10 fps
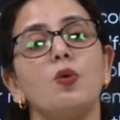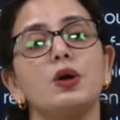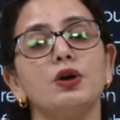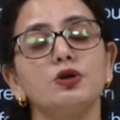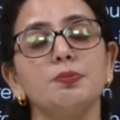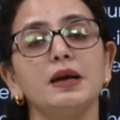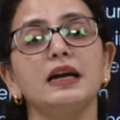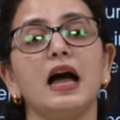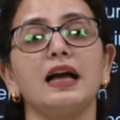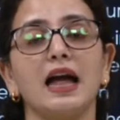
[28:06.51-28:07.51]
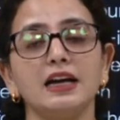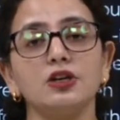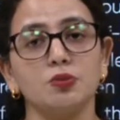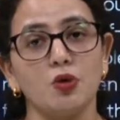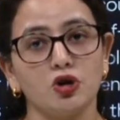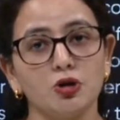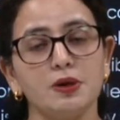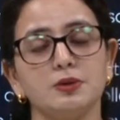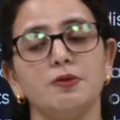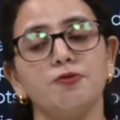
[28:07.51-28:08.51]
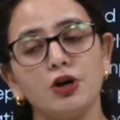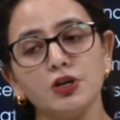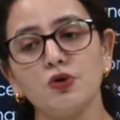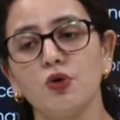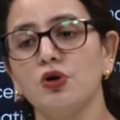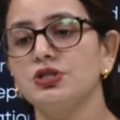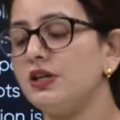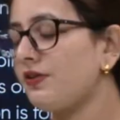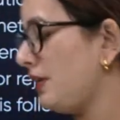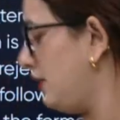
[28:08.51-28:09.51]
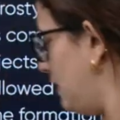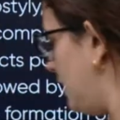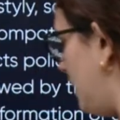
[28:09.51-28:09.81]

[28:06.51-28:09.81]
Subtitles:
We are going to meet again tomorrow. But before you go, children,